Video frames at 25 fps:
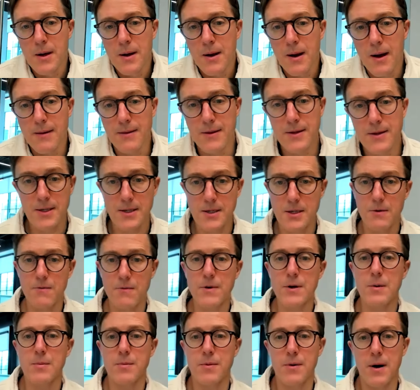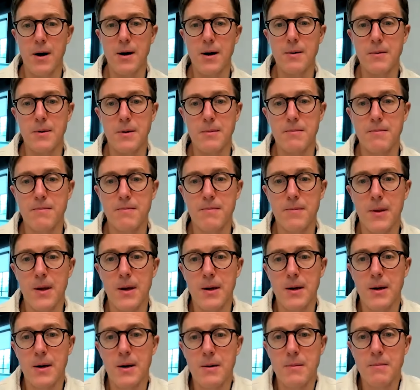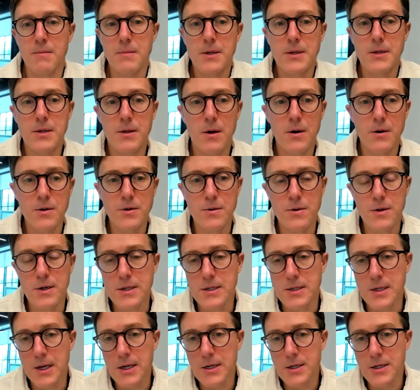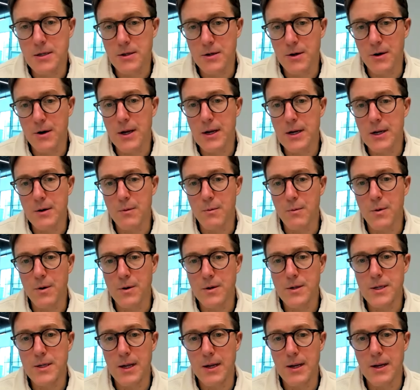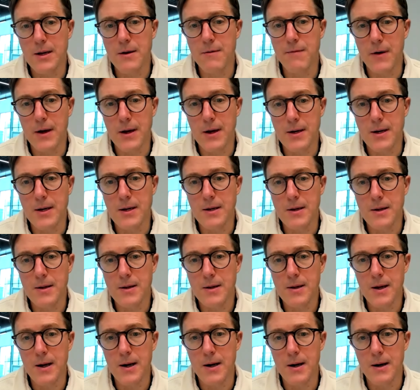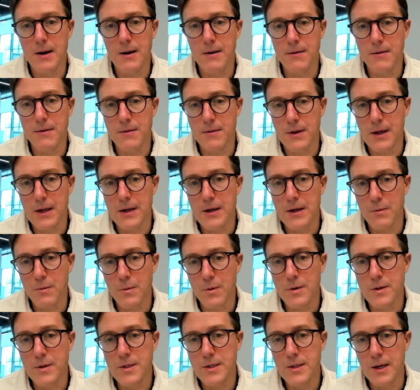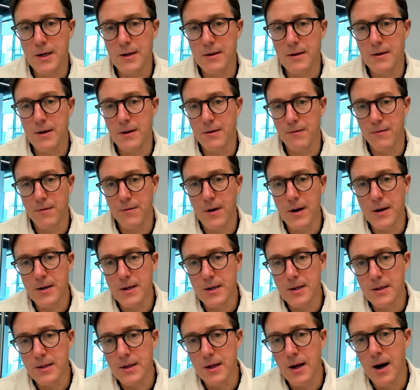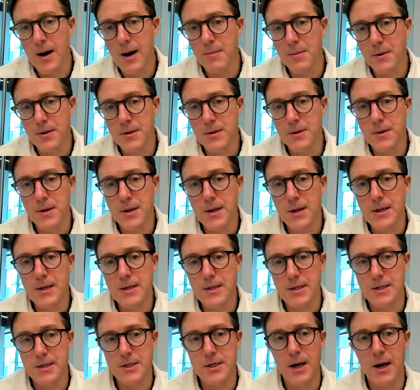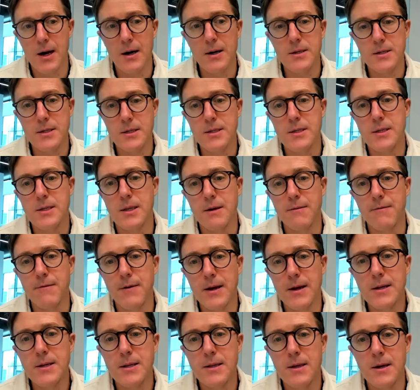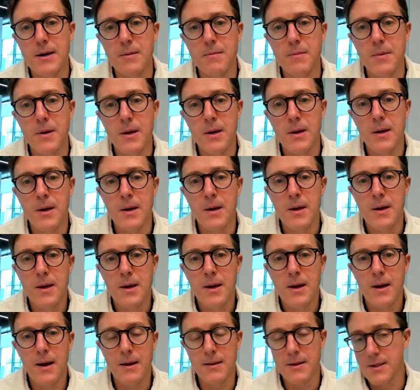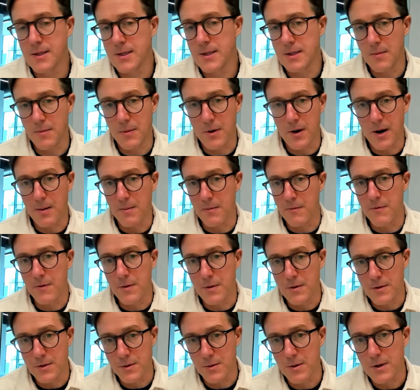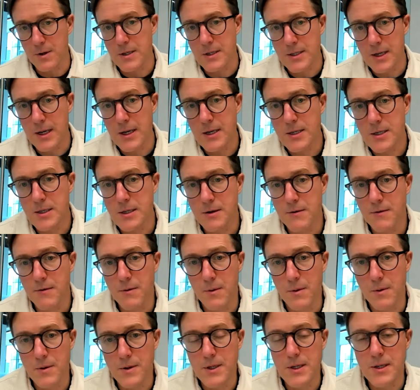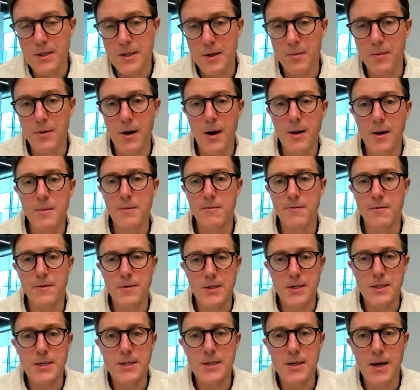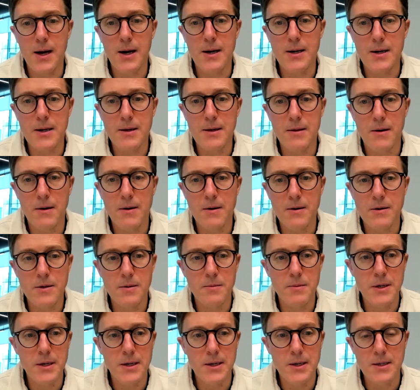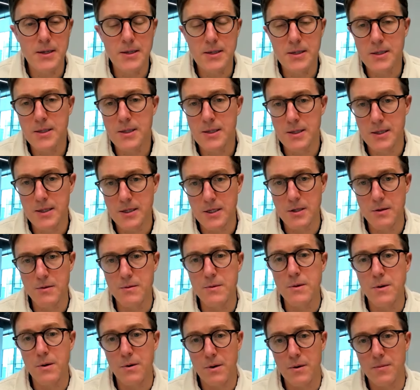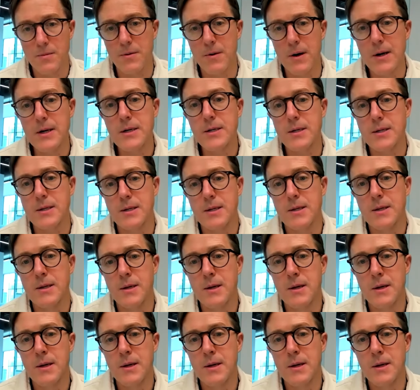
And this is a real problem. Um, these large organizations are getting worse at innovating. Uh, they're getting worse at confronting the opportunities and challenges that face them. And this is a problem for those organizations, of course. It's a problem for society at large, because it's through corporations